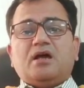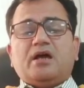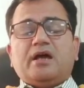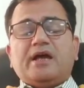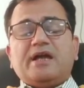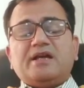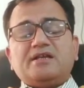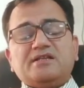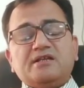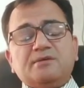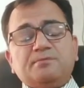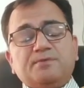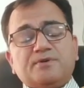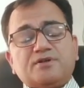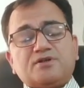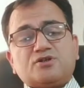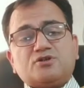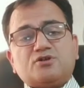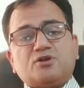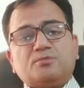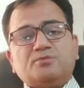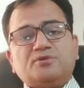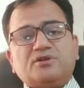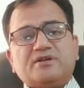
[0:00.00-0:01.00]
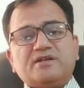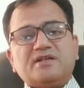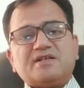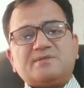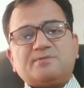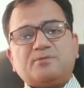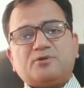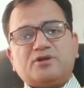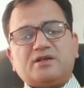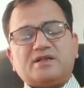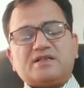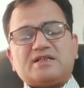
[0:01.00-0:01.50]
80% of the
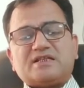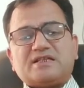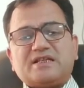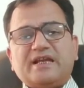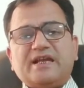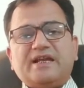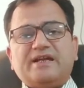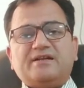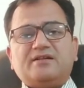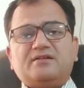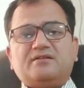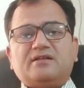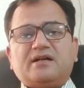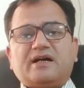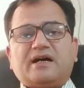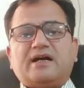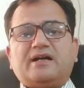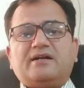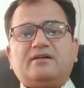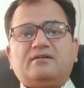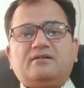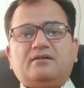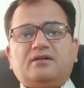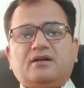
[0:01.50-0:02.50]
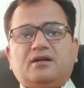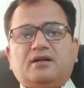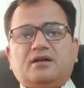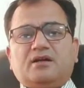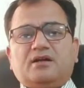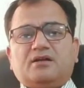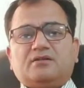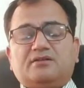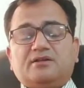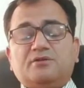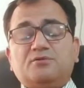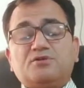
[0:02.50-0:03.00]
respondents said that
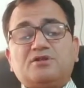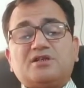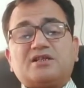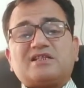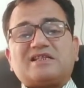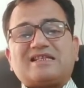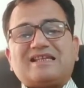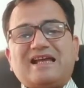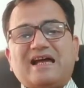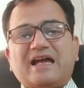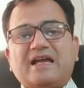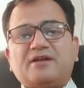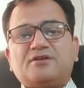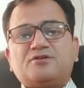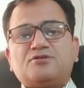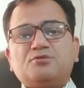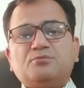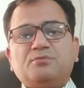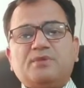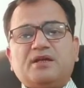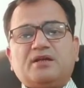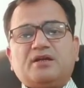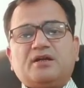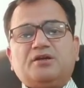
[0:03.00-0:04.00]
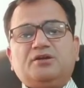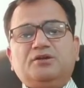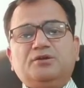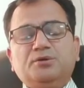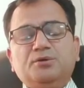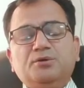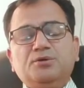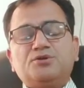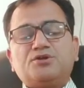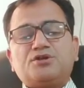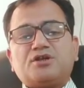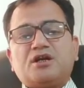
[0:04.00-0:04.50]
they would just like to make a
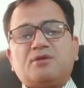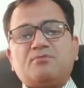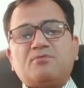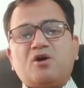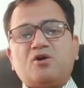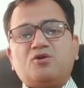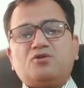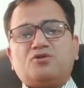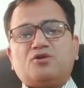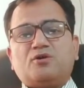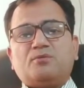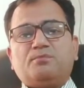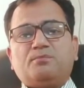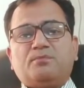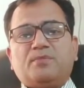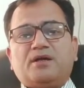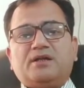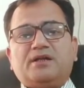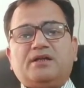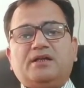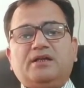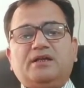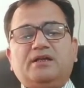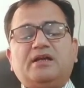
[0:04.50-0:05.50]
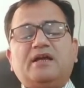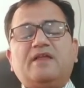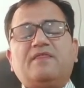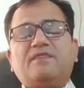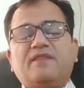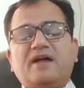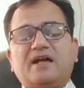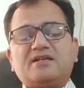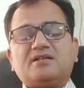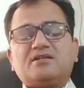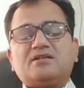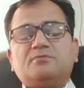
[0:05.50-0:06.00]
huge amount of money, and
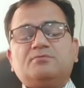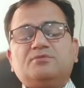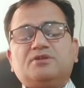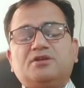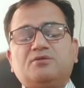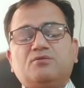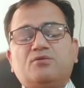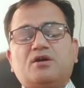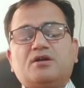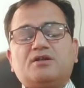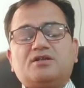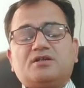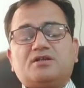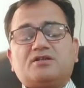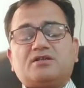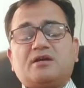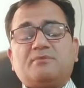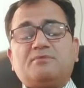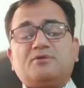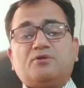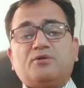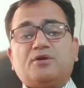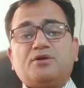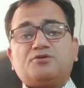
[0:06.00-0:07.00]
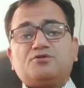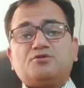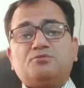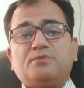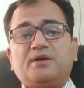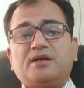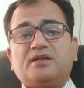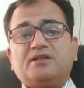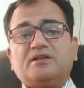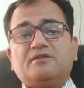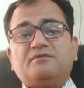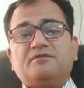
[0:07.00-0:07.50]
that's something what just, I mean, going to
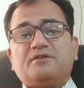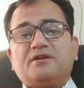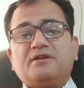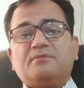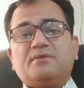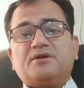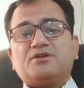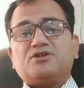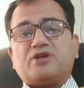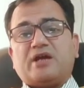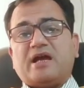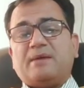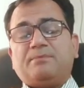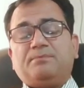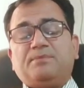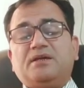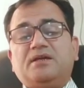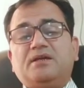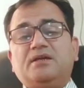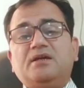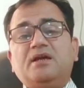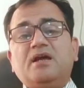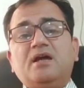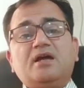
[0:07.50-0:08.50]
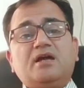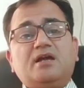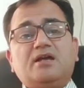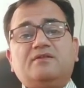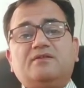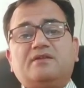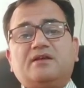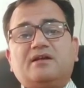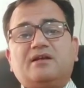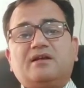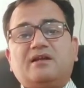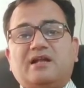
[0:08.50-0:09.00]
make them very much happy
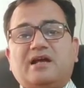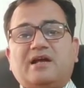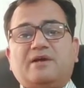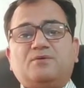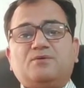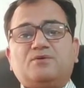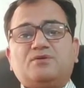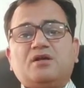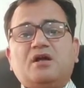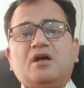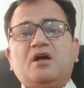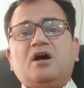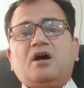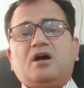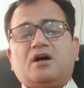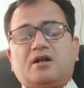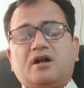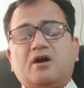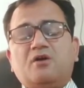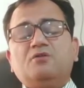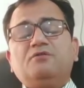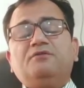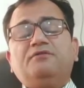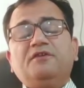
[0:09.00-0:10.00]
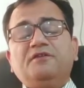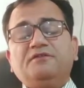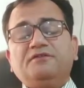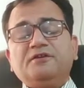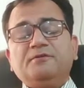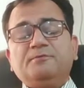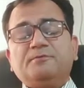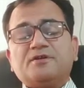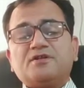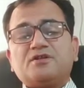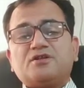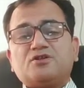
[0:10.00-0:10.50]
in their lives. Around
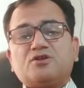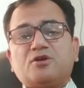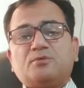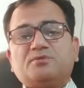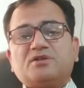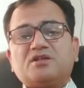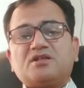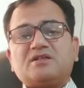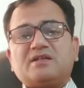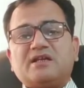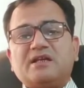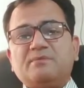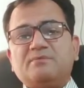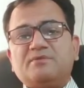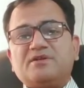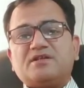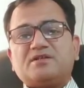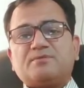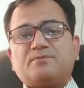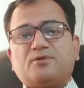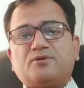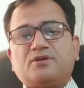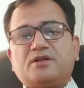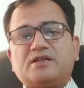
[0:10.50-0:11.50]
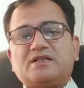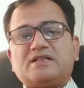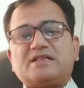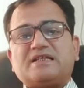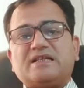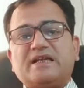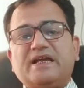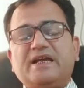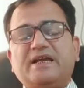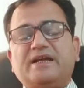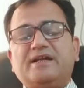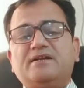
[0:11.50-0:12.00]
50% of the same respondents
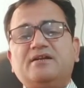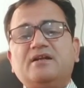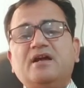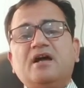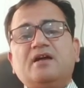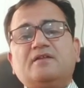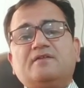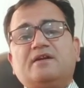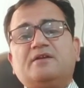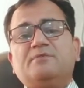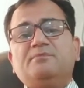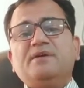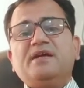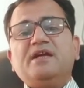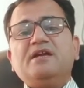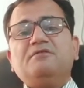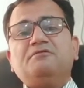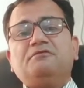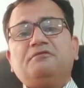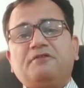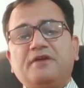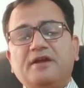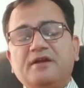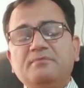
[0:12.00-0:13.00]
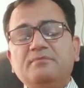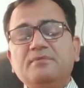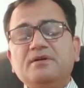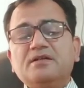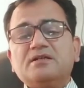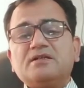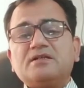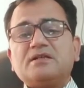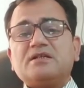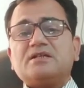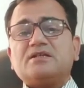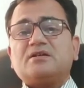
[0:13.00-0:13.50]
said that being
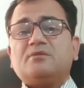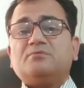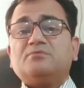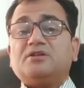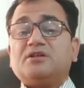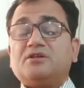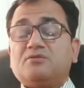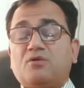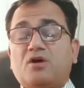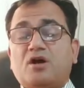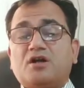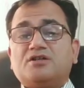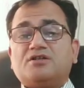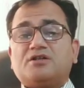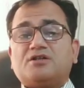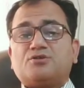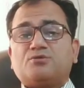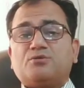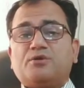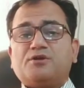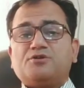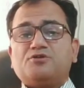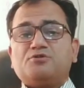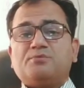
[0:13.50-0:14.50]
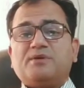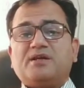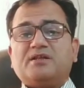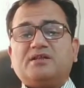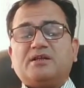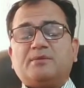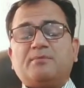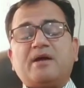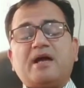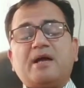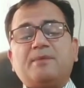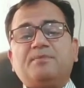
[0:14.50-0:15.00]
famous is something what just going to make
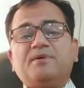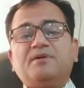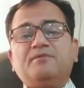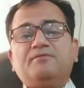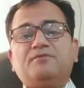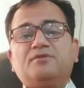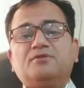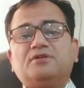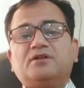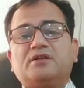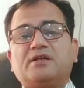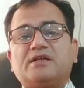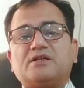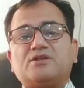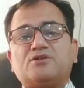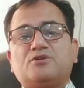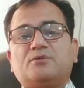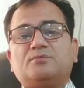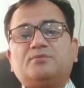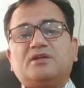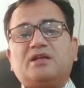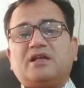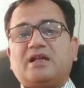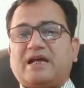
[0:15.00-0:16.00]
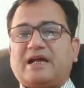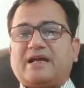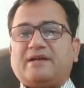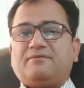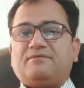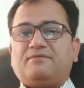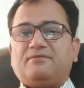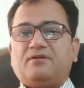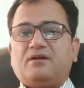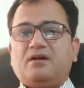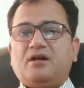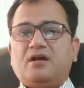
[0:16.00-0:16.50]
them happy for the rest of their life.